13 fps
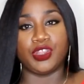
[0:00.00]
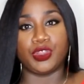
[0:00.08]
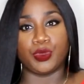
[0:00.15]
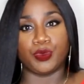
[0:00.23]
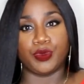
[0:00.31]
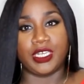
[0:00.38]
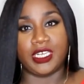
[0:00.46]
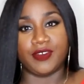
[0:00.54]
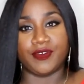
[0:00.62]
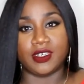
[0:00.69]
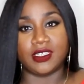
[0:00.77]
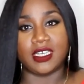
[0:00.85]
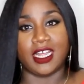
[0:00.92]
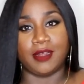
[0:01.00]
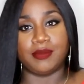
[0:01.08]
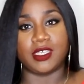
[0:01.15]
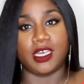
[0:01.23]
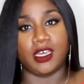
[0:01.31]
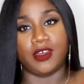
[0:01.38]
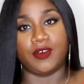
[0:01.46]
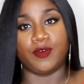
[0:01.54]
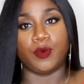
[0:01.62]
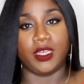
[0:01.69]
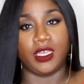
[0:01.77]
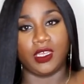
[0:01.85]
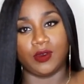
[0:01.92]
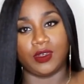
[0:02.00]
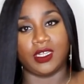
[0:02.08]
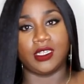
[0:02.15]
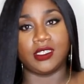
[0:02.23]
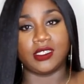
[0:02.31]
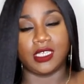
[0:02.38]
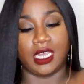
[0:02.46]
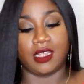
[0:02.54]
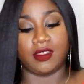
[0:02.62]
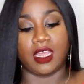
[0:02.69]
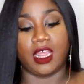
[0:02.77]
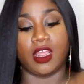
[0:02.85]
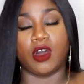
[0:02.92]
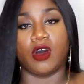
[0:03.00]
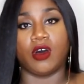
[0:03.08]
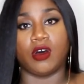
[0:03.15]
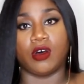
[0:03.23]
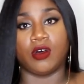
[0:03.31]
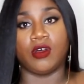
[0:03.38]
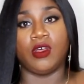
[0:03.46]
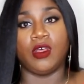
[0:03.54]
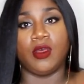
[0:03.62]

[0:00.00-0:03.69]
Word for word: three different types of wig units and they all